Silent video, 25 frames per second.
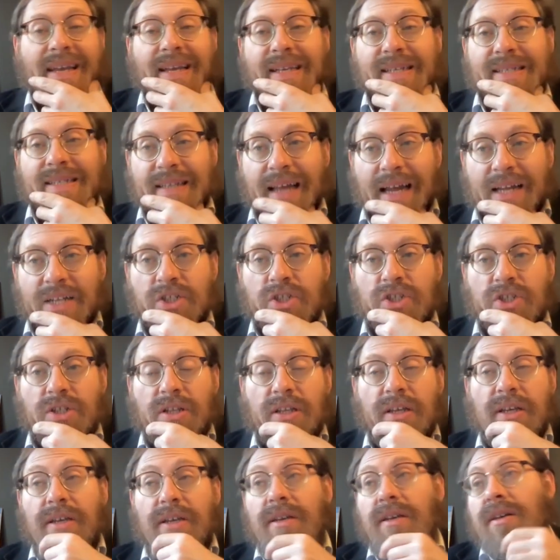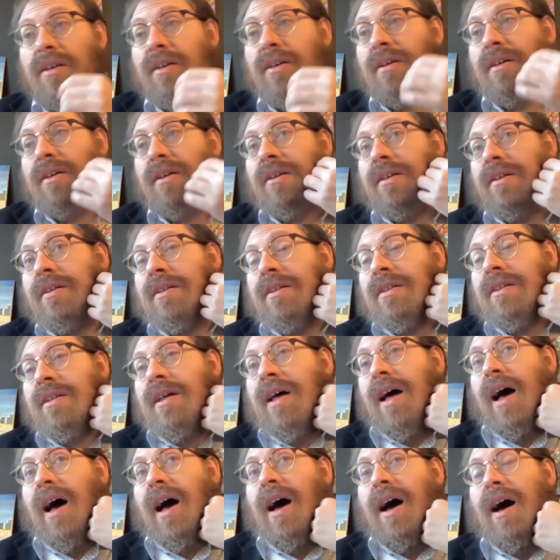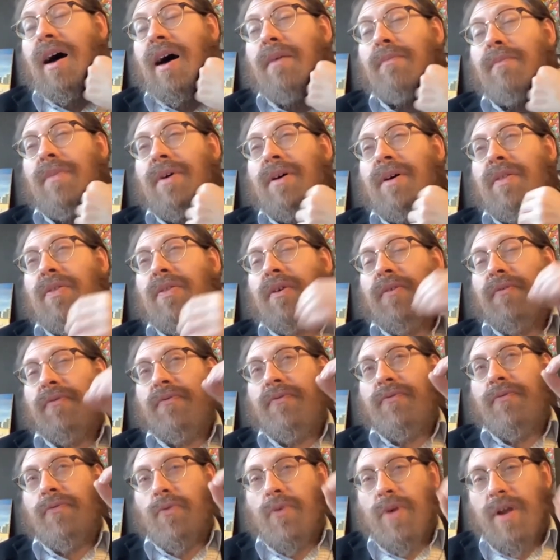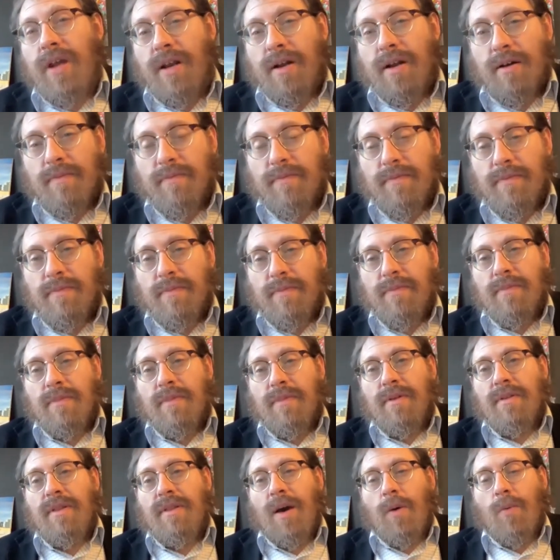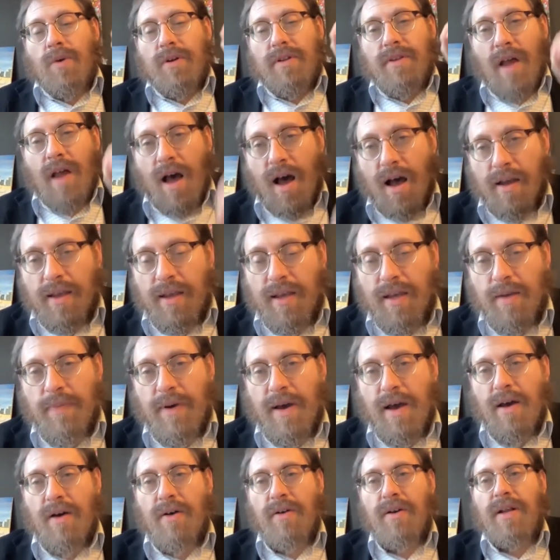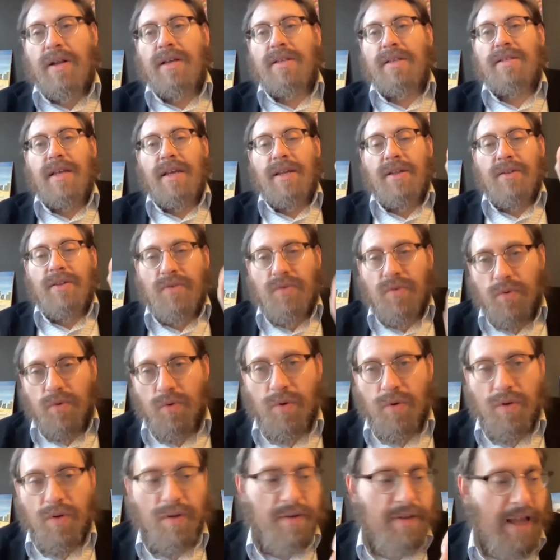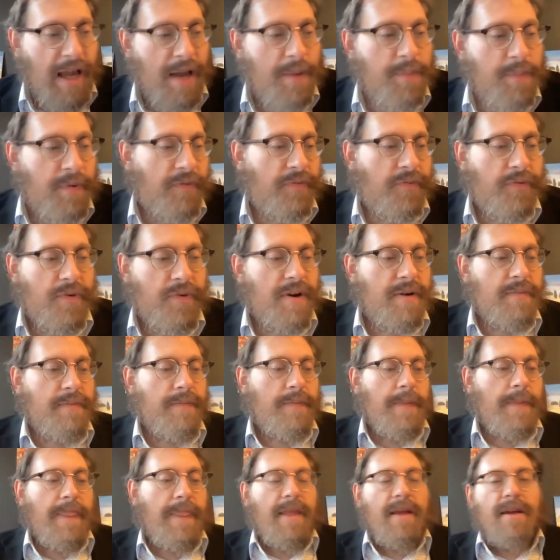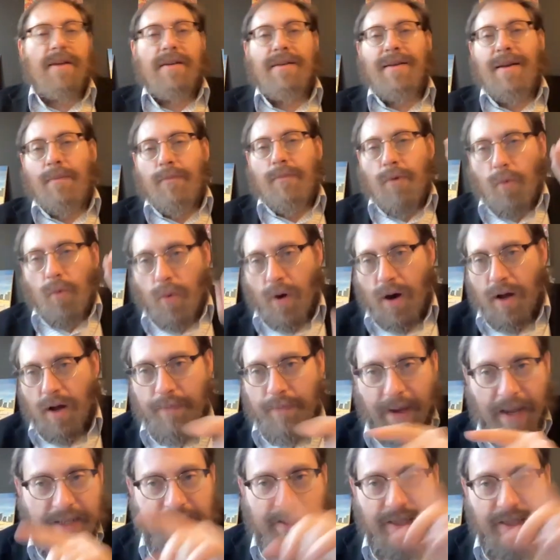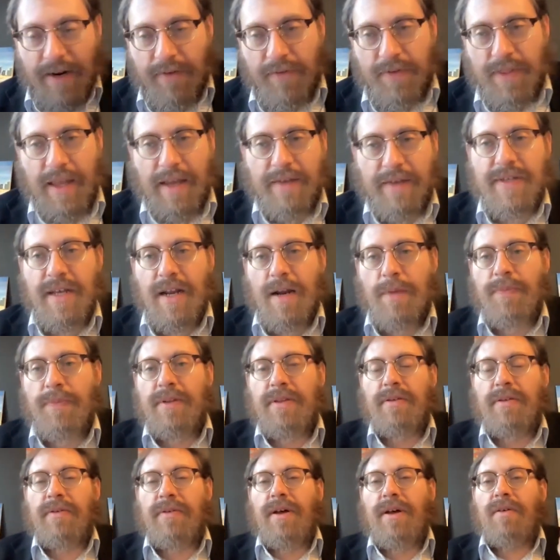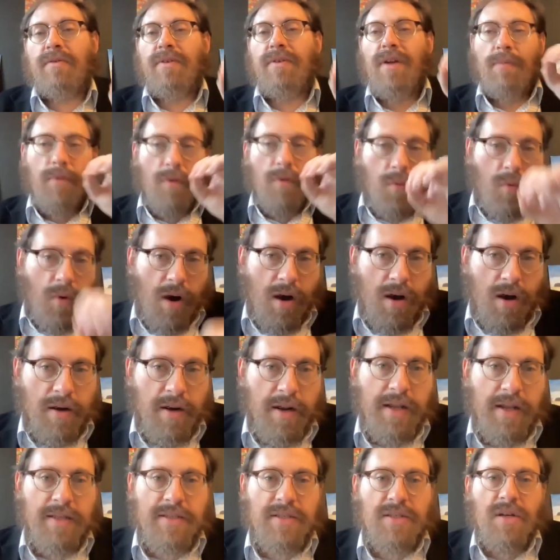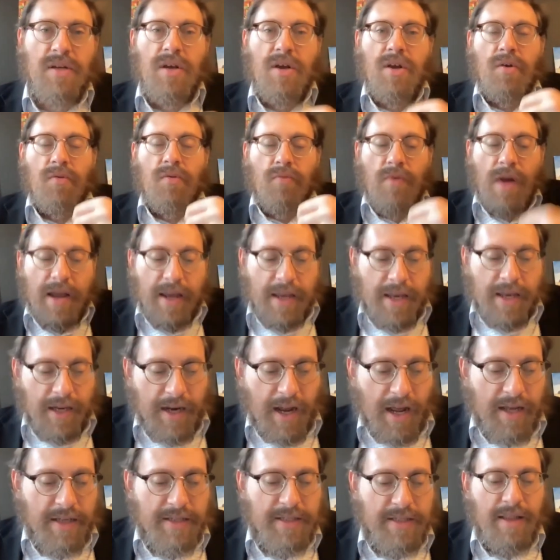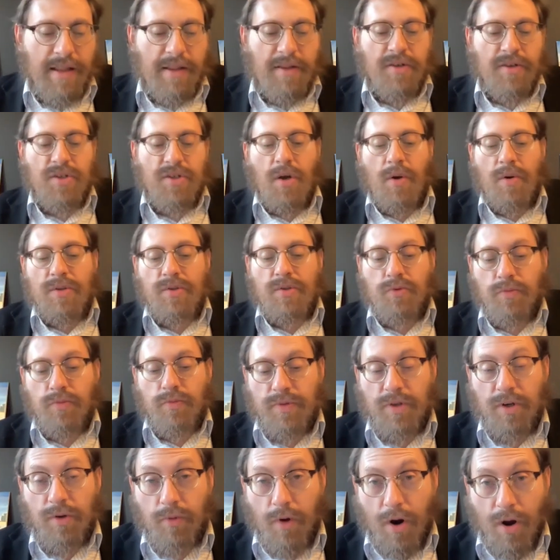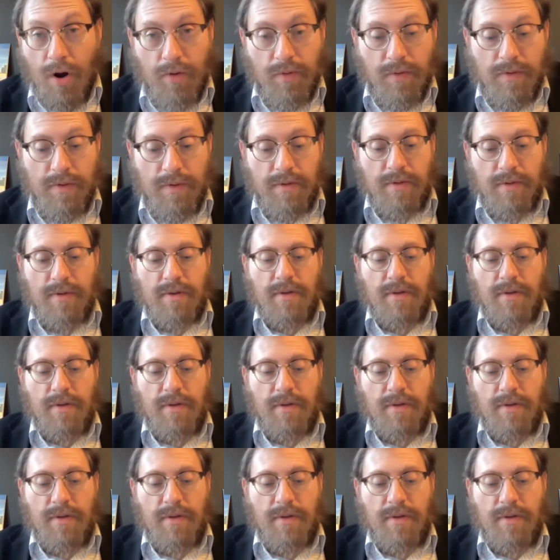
essentially, um, the freedom that we're talking about is a dual type of freedom. Number one, based on everything I've said up until now, number one, it's recognizing that there's always room to grow.